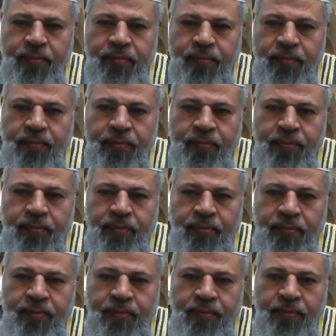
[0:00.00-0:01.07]

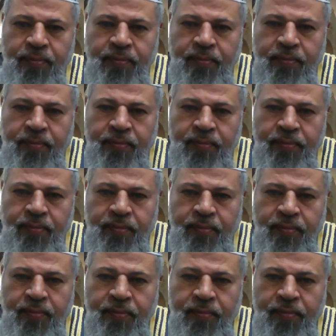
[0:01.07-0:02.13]

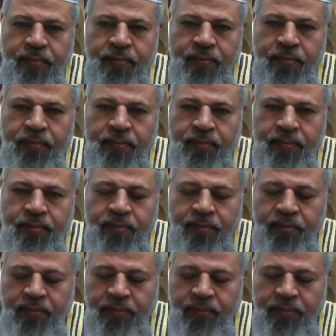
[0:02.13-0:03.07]
(silent)